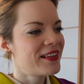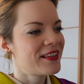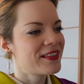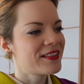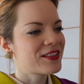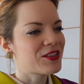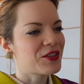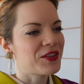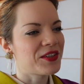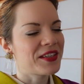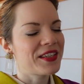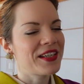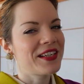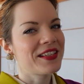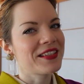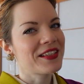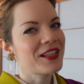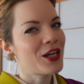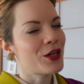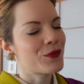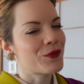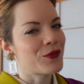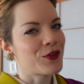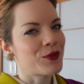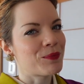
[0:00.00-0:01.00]
so I can
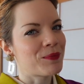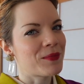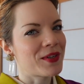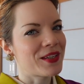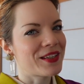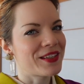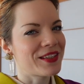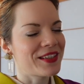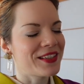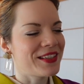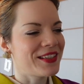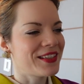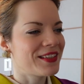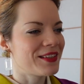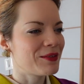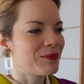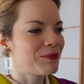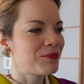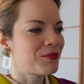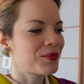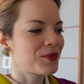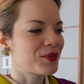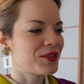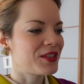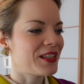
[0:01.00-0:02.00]
cover my
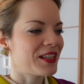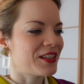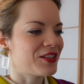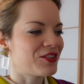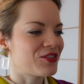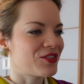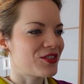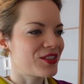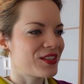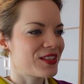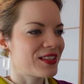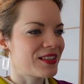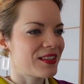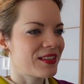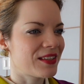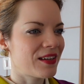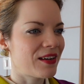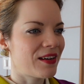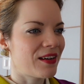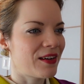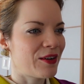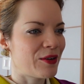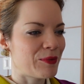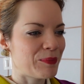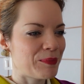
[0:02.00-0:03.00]
protectors
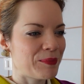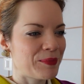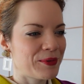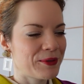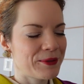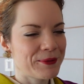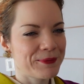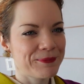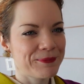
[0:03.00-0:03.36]
up.